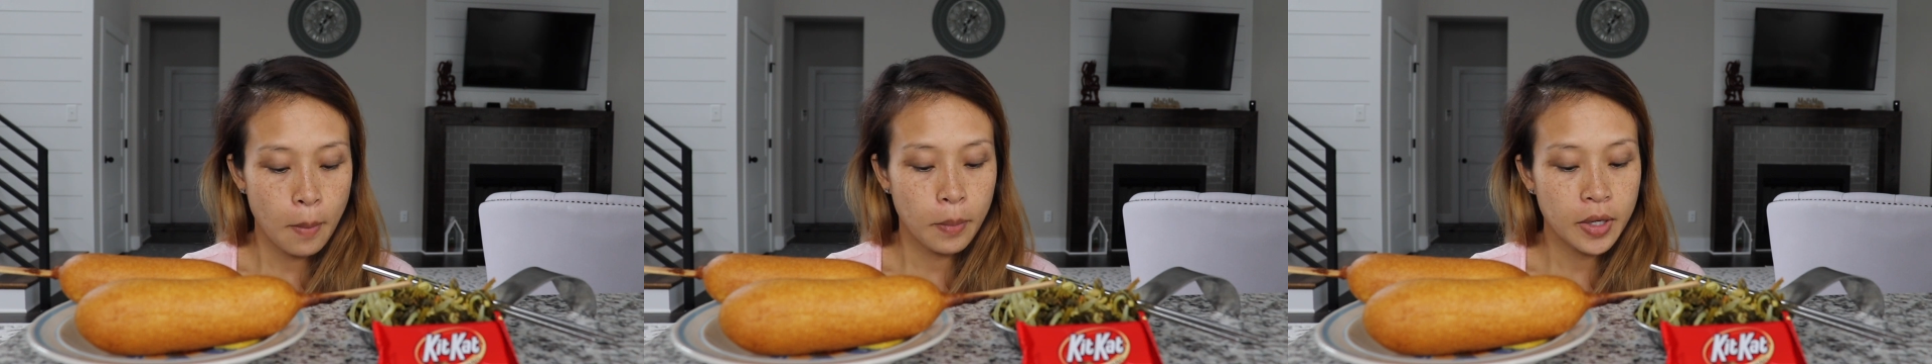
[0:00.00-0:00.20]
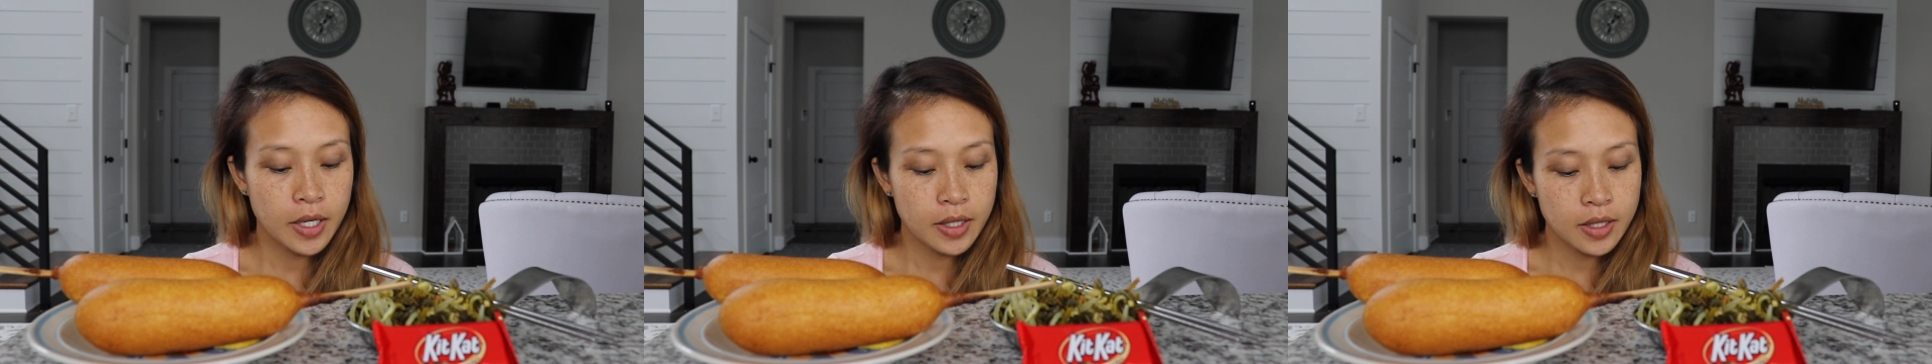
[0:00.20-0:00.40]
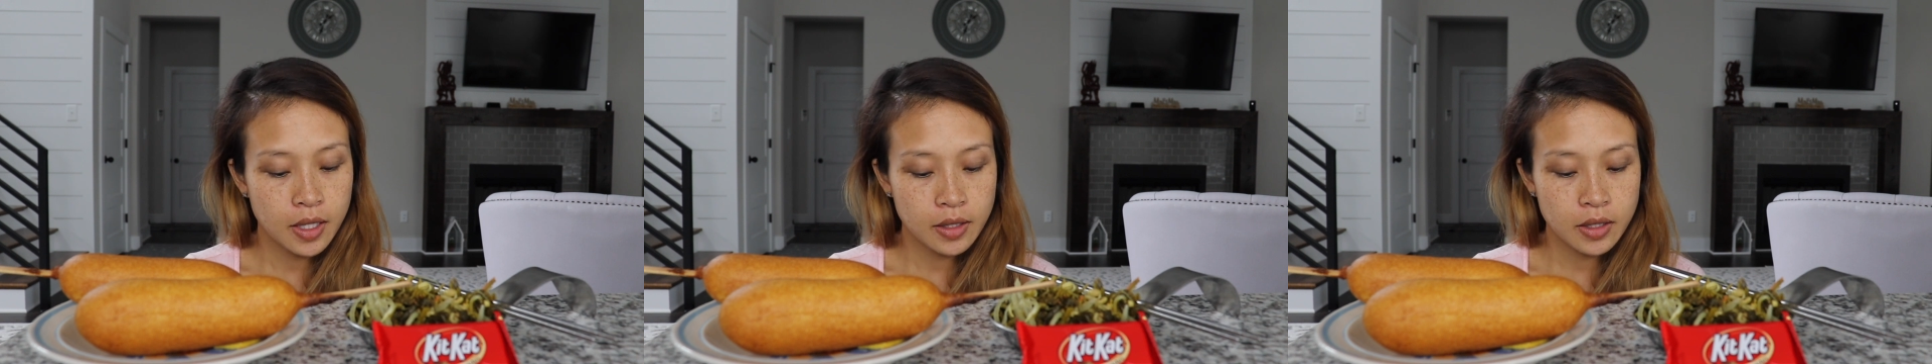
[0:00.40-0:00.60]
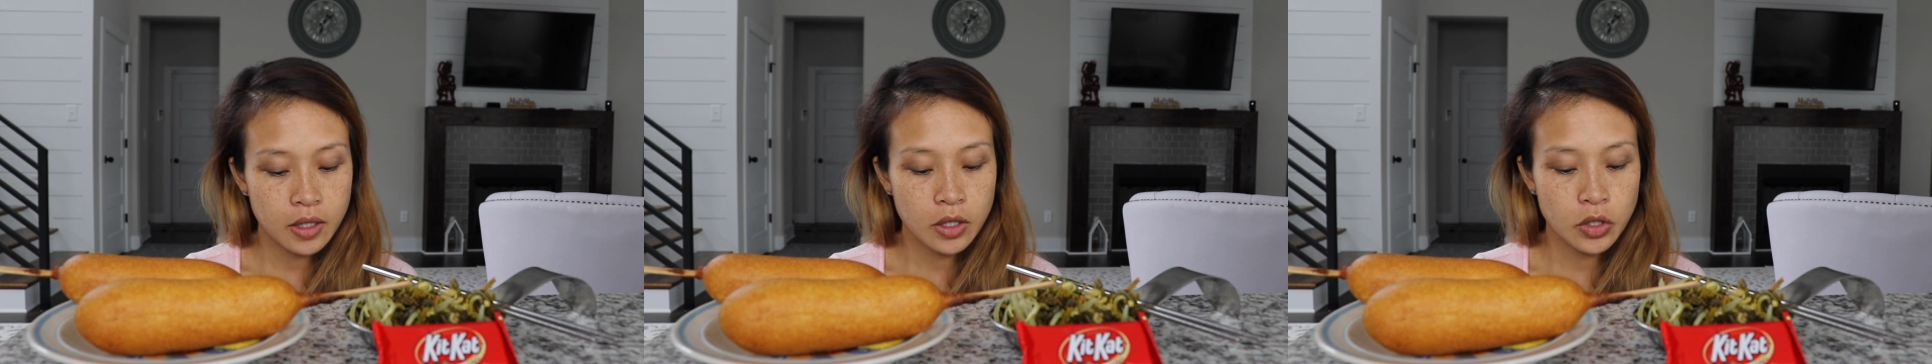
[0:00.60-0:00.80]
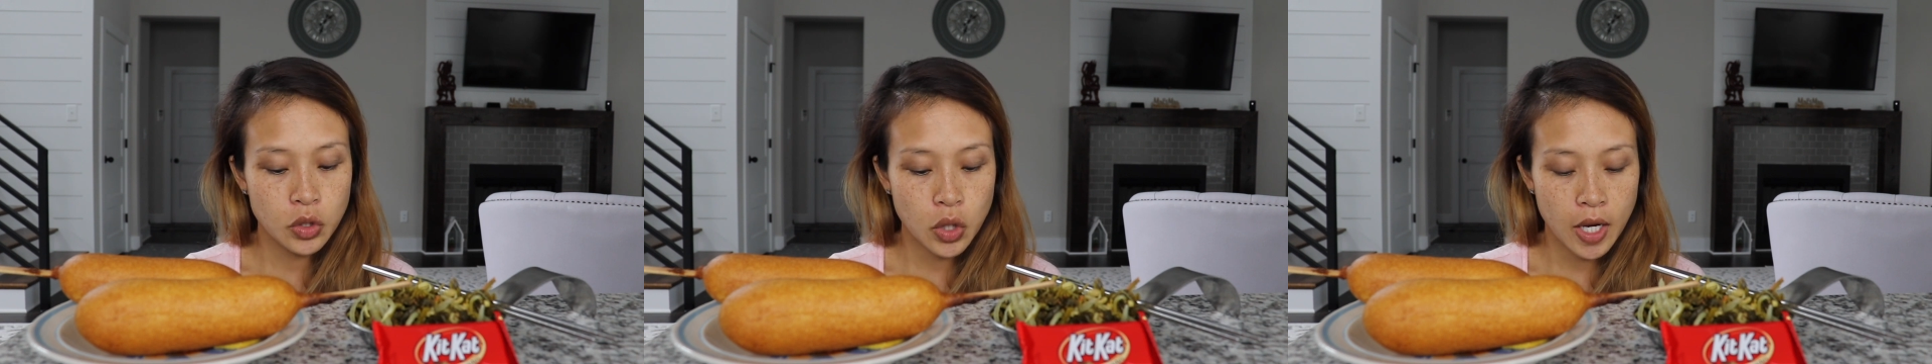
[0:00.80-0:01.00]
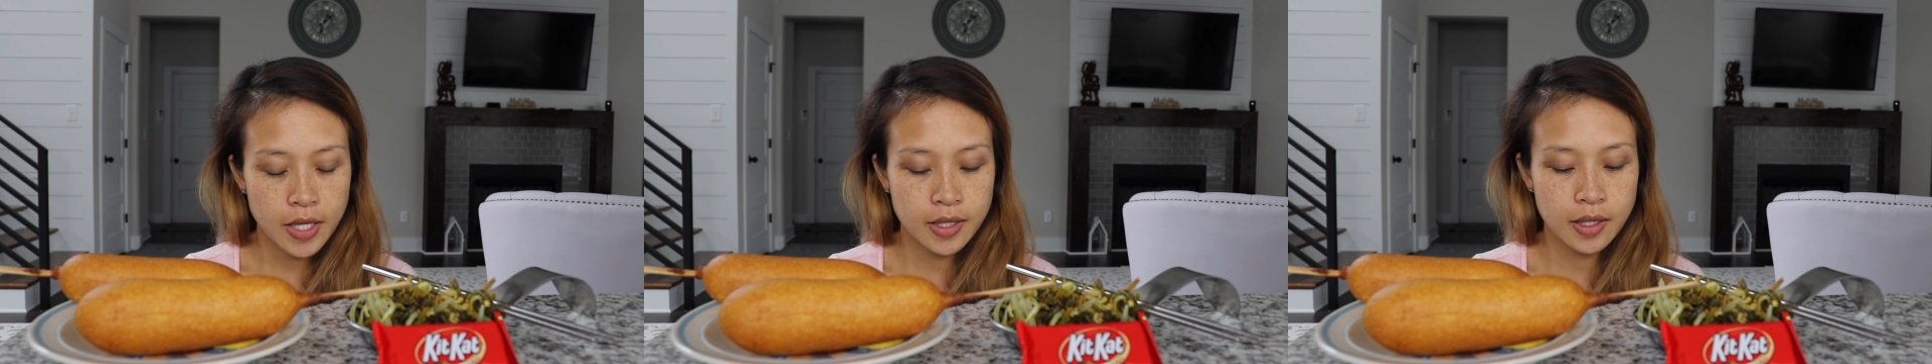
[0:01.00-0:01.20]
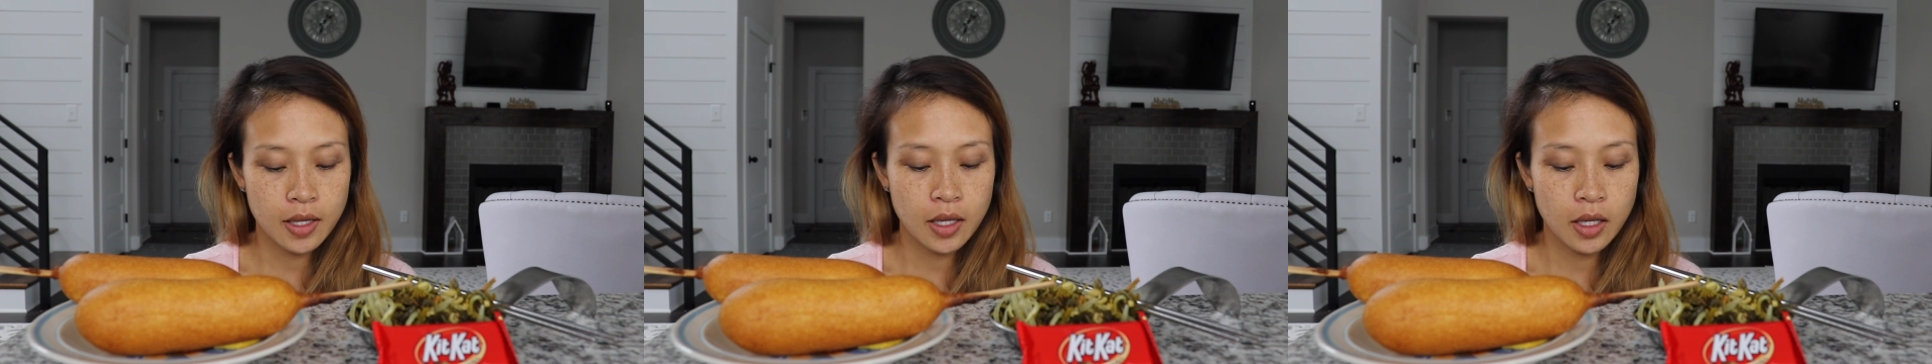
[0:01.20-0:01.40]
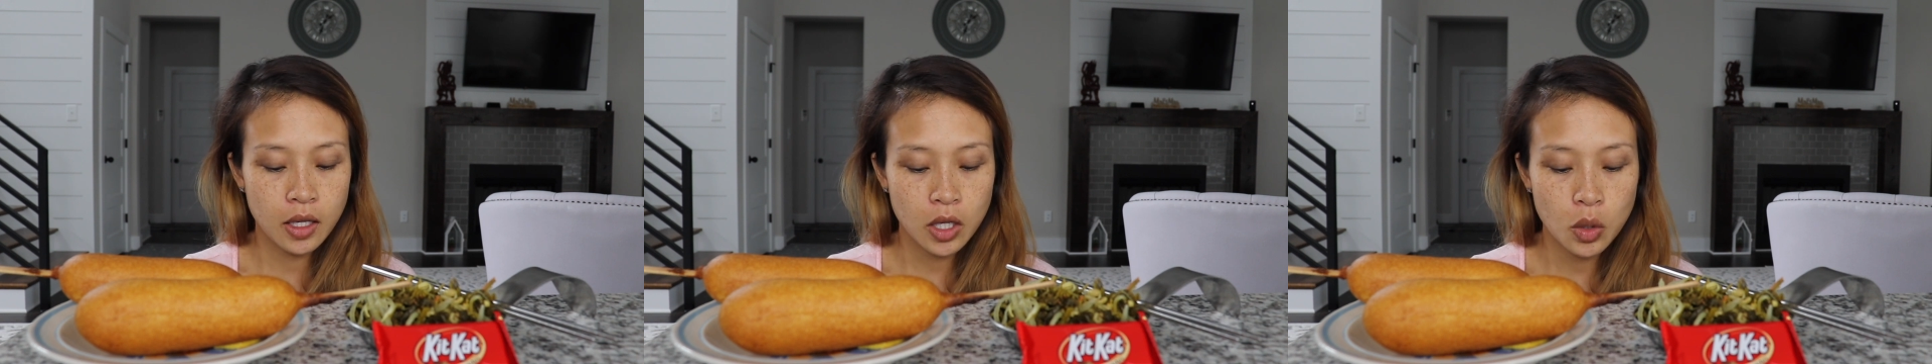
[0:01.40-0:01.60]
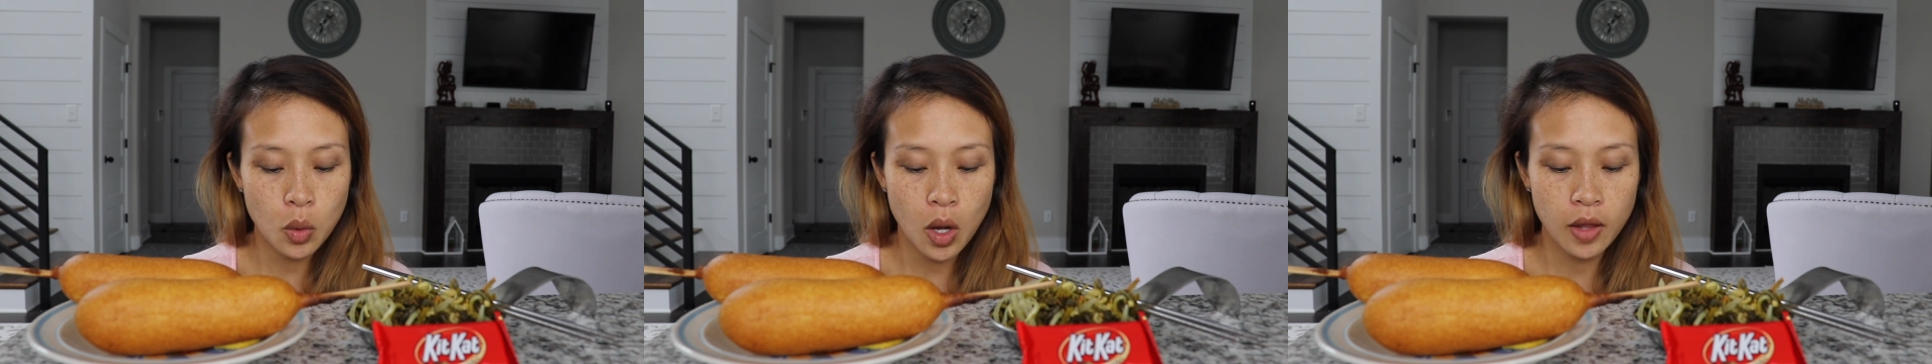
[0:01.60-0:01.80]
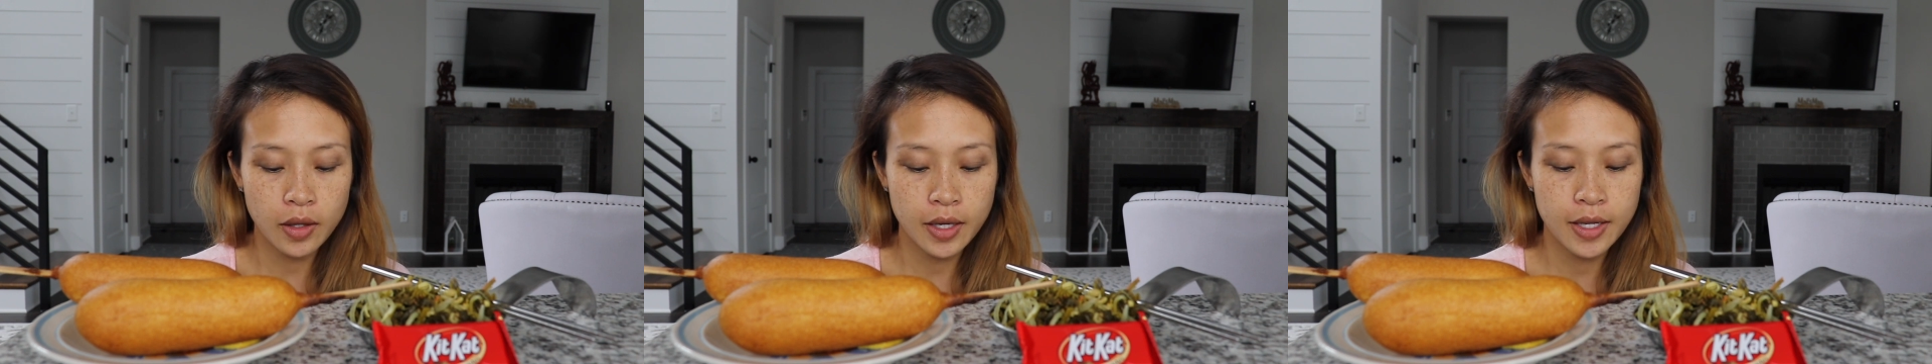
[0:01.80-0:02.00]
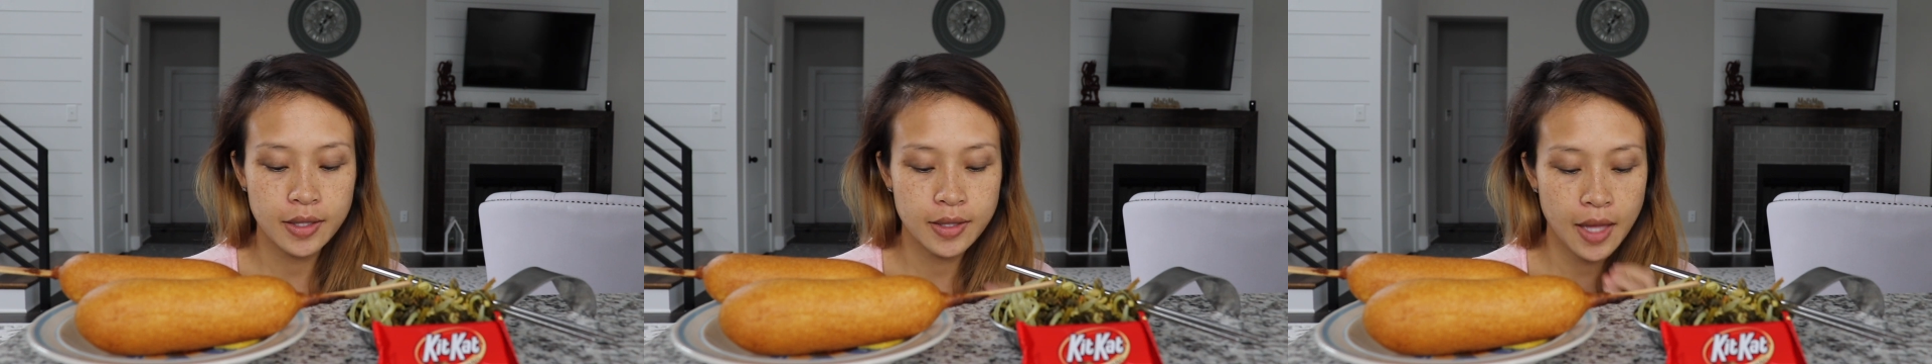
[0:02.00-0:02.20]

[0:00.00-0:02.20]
but it doesn't address the inequalities